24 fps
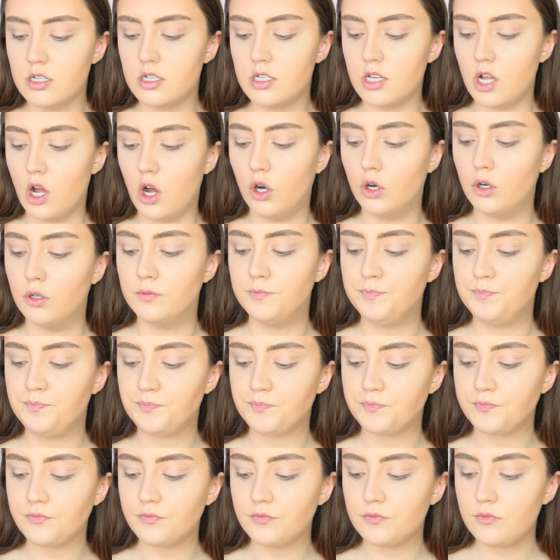So
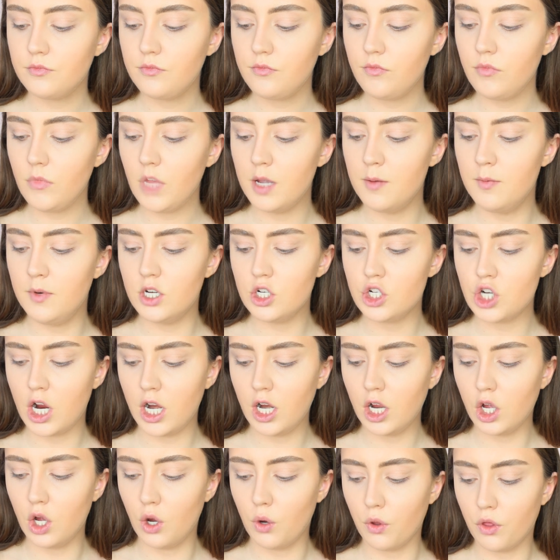I'm gonna try
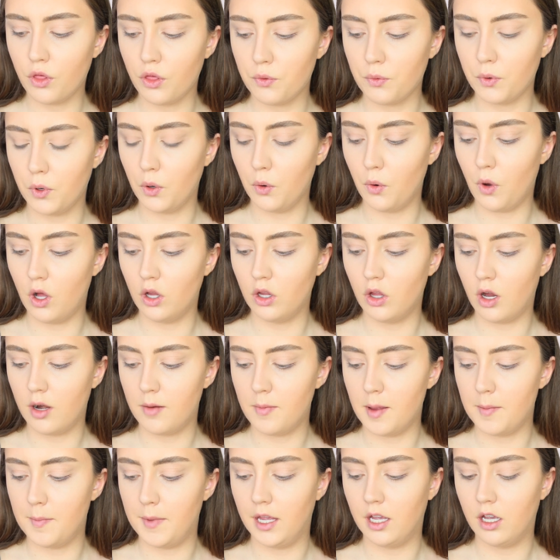to go through a lot of
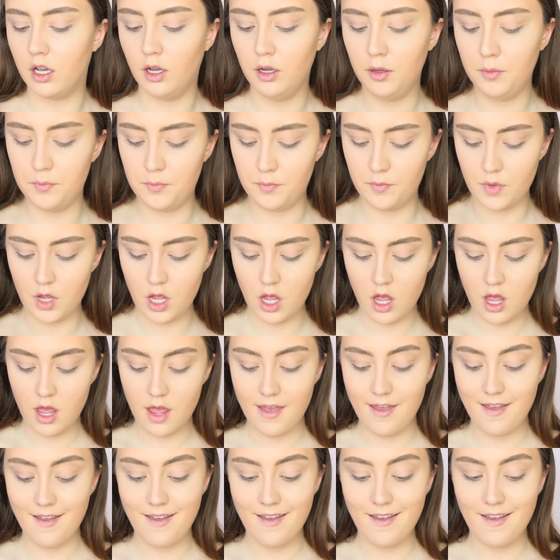my makeup
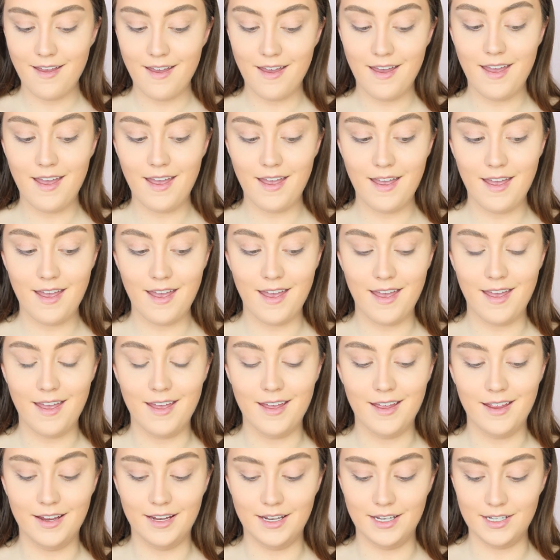
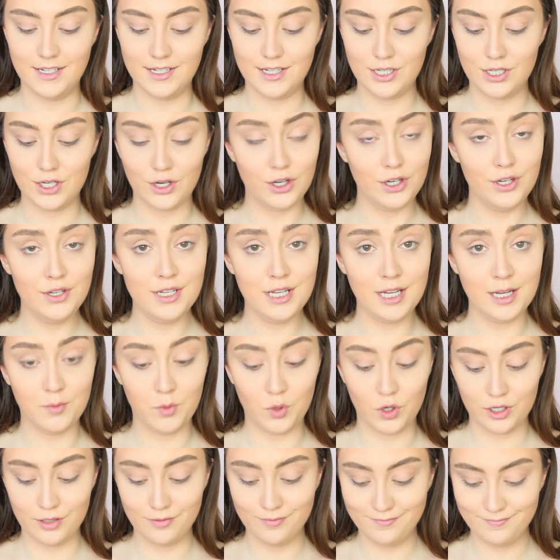and start using it
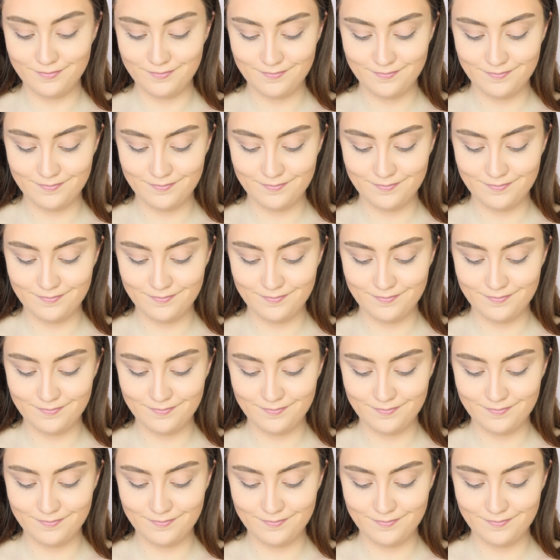more.